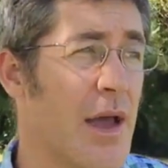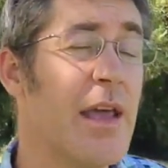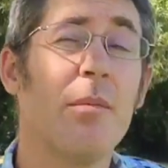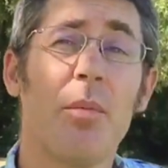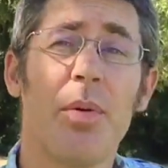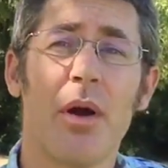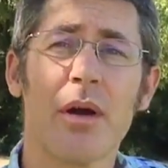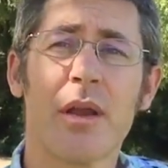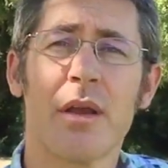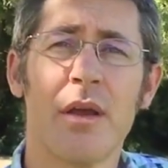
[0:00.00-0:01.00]
Himmel
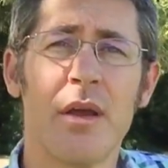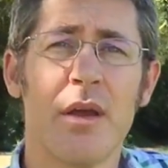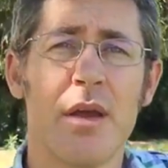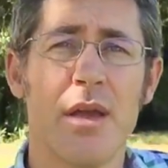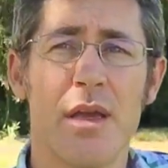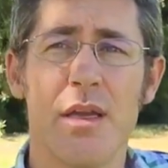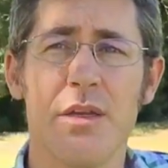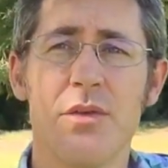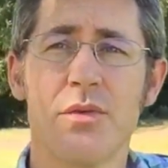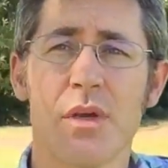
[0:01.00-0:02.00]
Park in
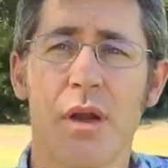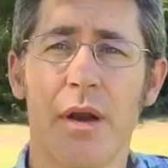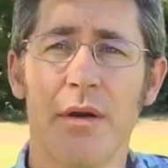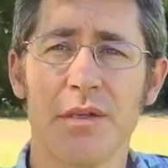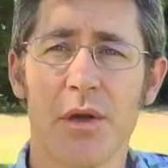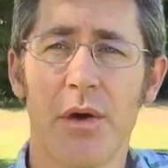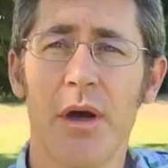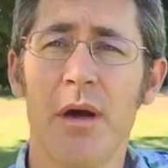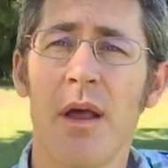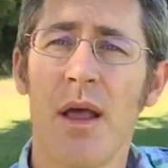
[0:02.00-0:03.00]
Tucson,
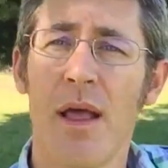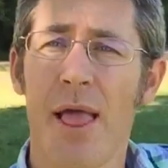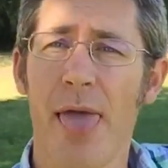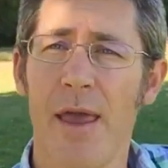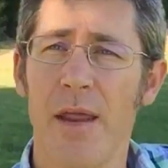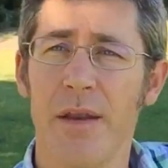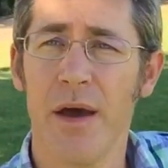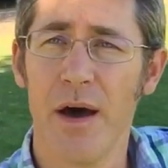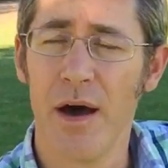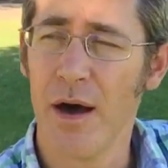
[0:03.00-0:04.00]
Arizona, and
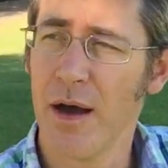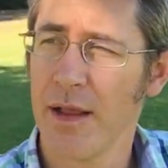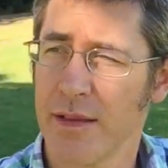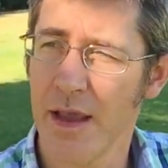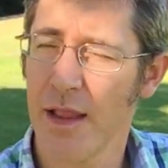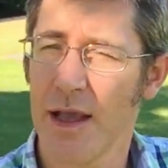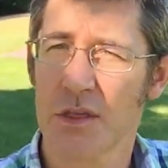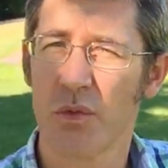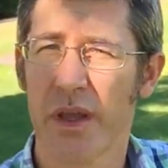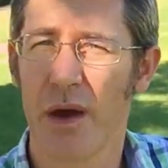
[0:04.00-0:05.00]
yeah,
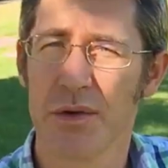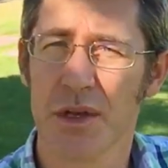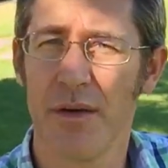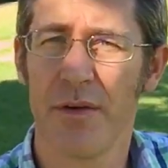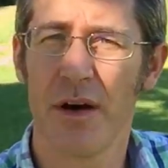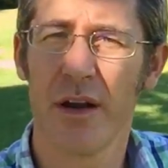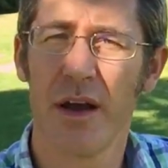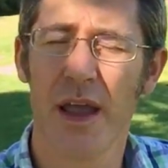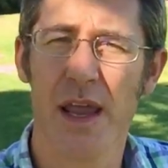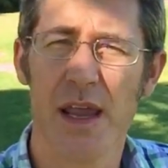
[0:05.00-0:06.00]
last week I was off on
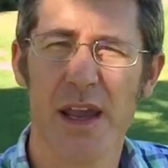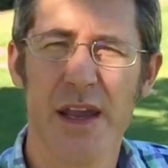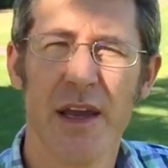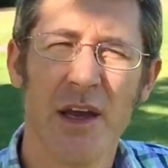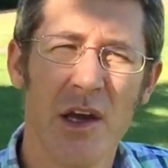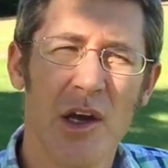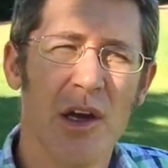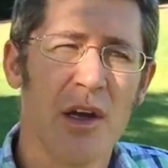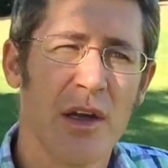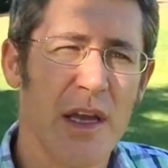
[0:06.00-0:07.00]
a
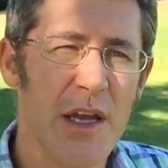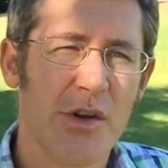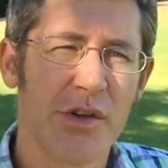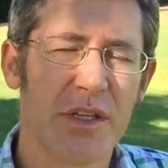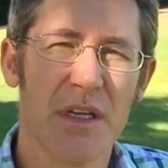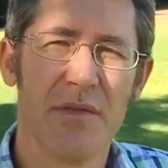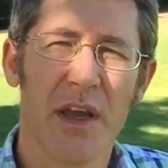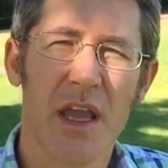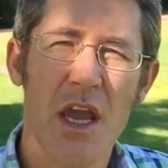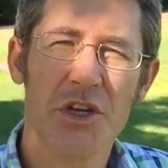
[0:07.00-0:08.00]
interesting
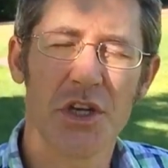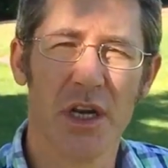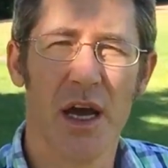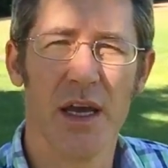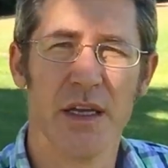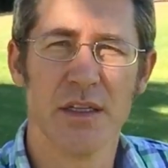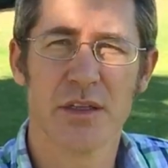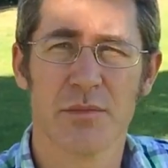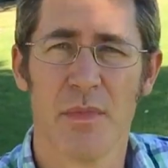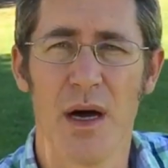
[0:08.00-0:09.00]
vacation. I
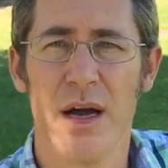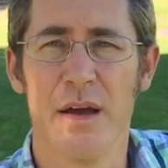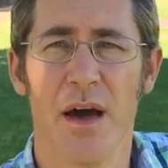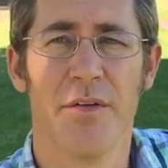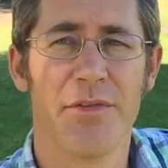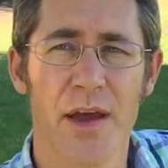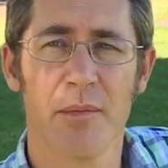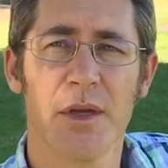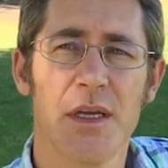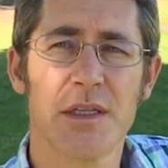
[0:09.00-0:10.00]
took my
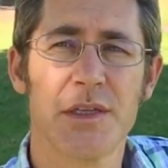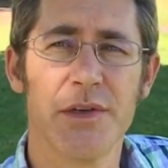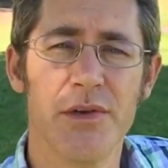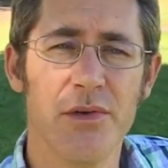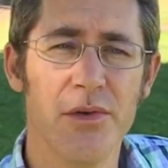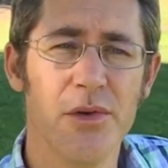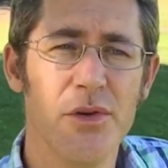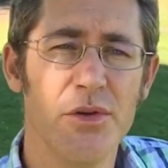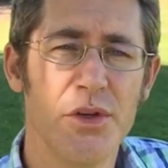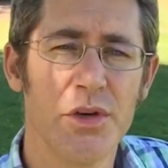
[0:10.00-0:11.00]
family to
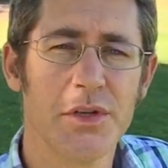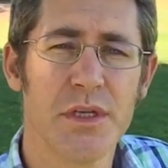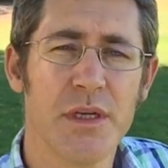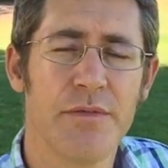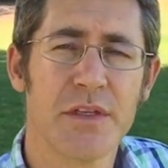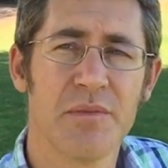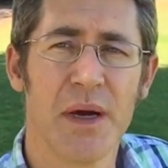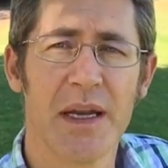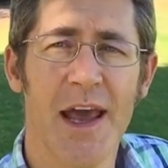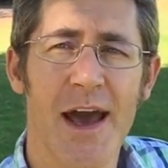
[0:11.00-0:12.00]
New Jersey to visit
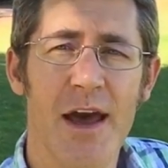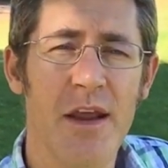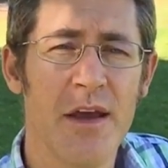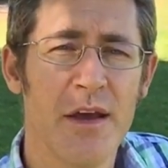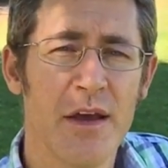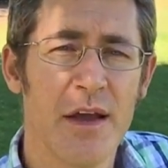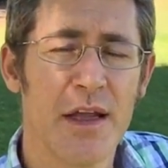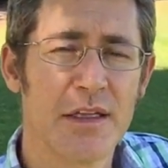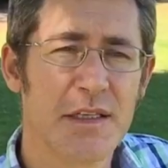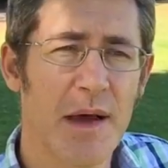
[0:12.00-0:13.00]
my dad
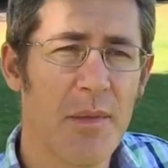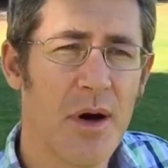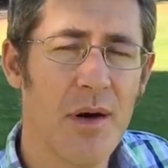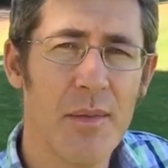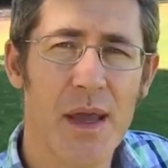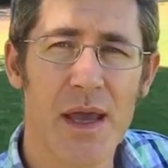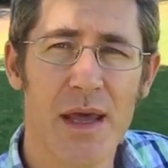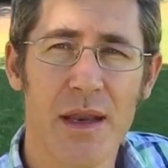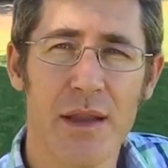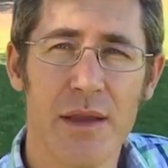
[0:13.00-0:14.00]
and stepmom,
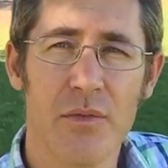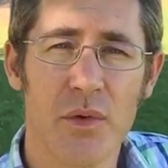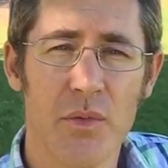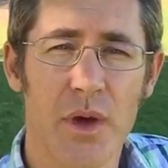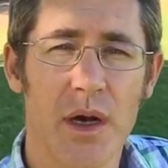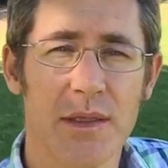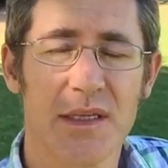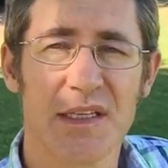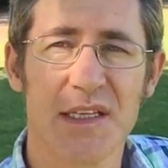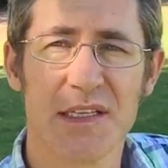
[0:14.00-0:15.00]
and then we went on
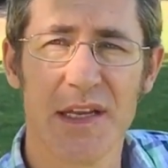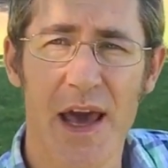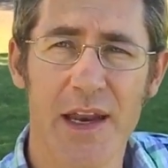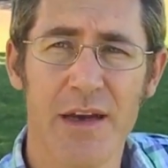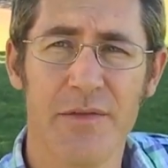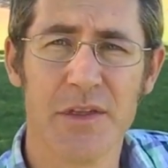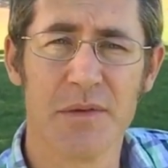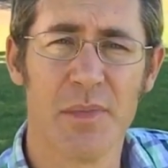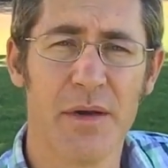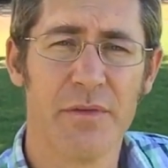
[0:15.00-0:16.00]
to Cincinnati to
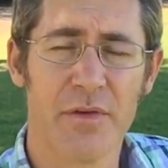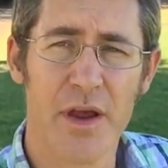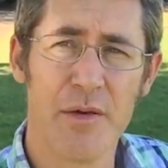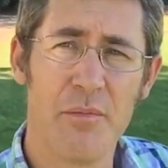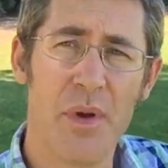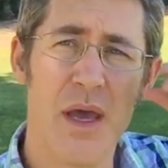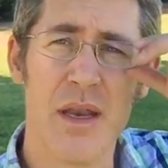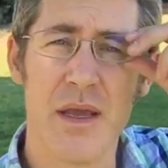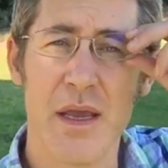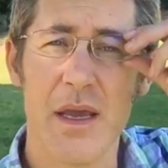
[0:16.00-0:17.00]
visit my friend
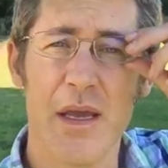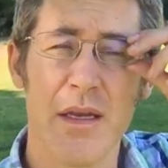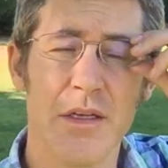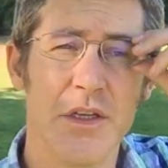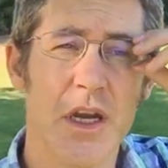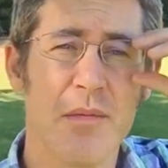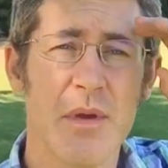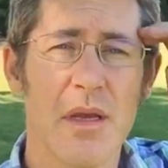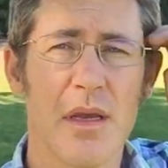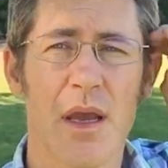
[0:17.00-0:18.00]
Ben and
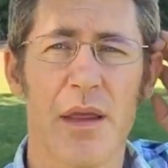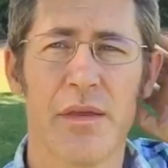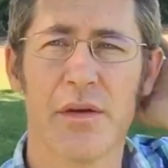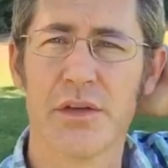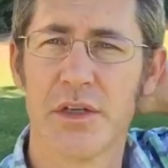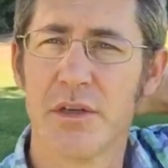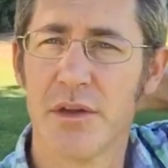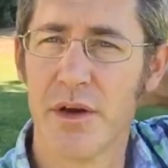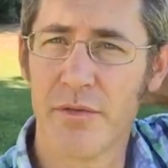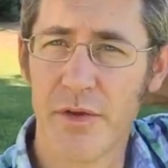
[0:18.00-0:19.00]
Jamie and their
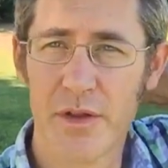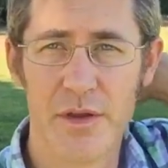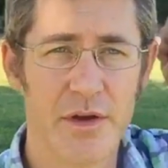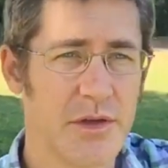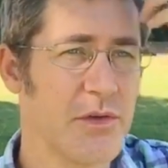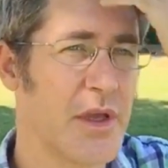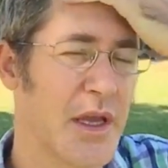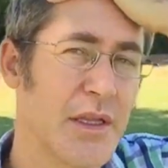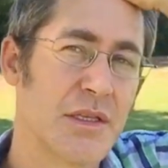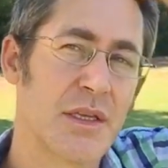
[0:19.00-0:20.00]
2
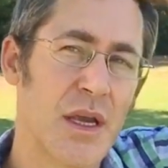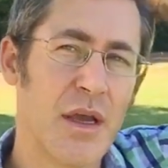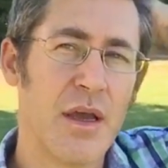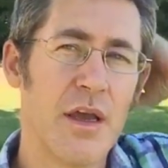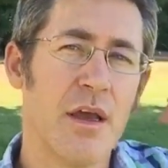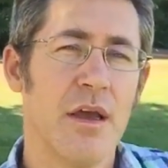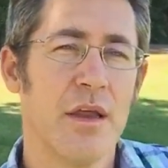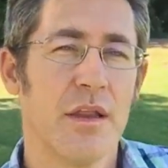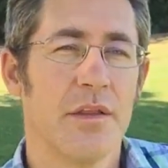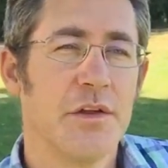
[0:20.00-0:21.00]
kids.
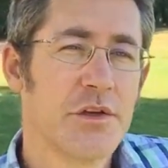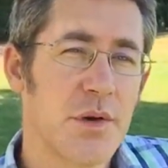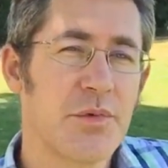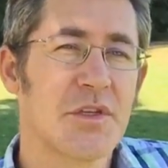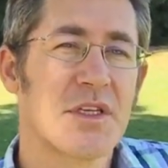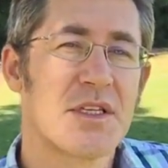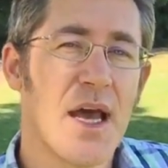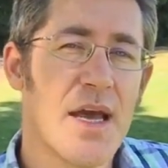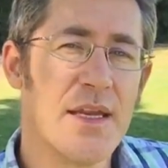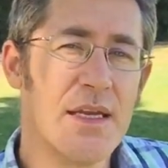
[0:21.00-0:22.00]
The trip was
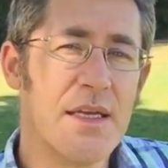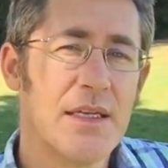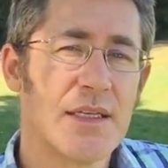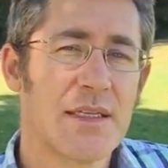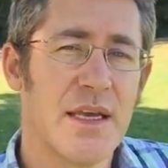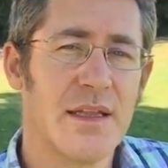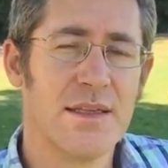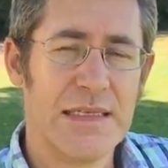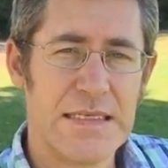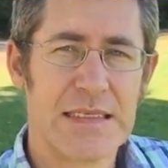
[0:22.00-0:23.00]
exciting, to say the
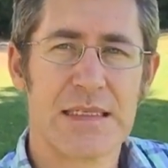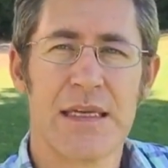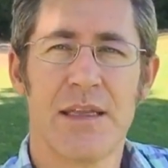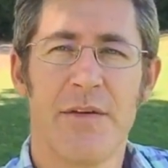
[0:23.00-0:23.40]
least.